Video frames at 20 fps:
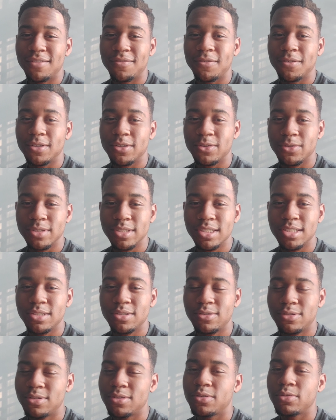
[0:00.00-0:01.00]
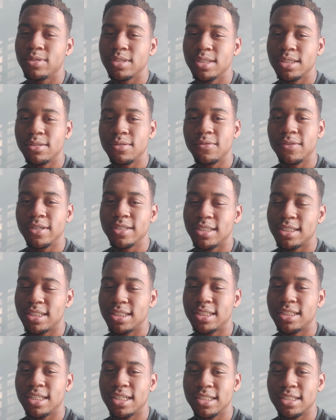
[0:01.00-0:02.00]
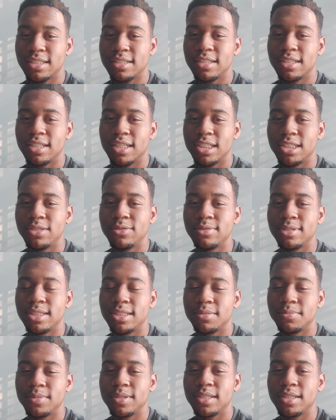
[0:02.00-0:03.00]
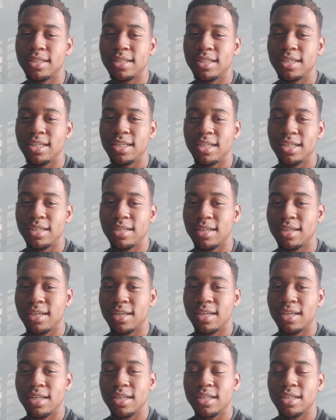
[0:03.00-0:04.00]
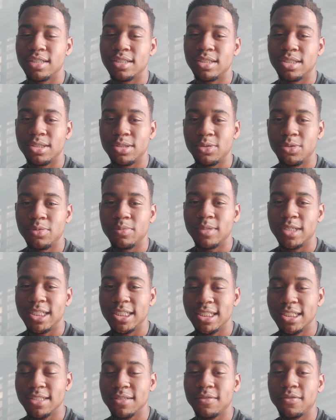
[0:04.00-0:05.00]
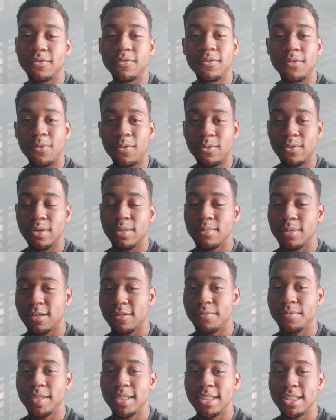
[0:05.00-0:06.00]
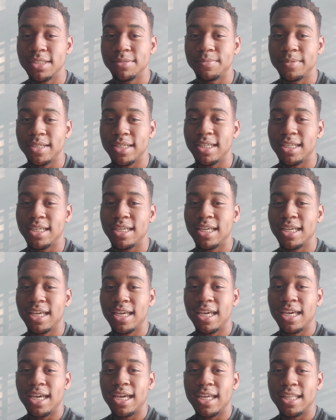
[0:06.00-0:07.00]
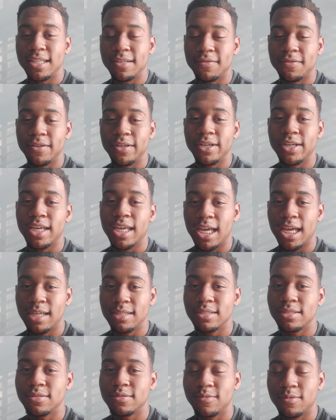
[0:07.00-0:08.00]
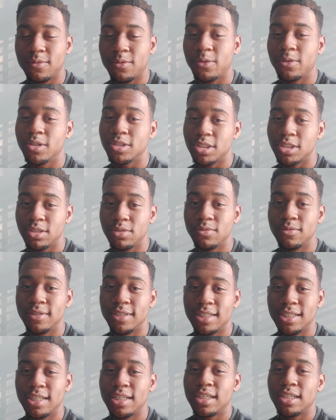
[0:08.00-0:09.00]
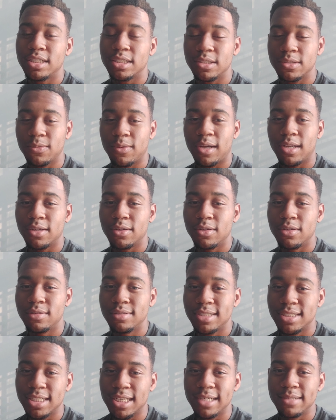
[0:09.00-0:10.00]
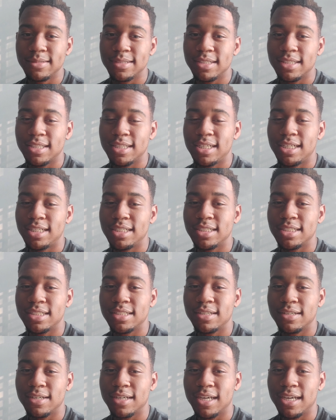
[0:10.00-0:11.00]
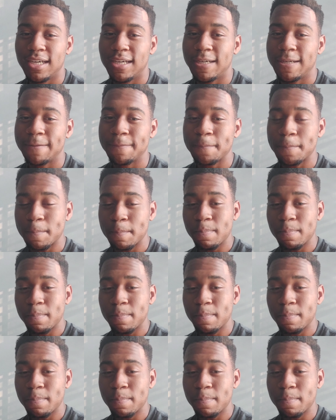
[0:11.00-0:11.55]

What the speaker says: For the crystal version, it's not something that you would typically consume, but it is a form of PCP. And then for your capsules, of course, you would swallow those types of things, okay?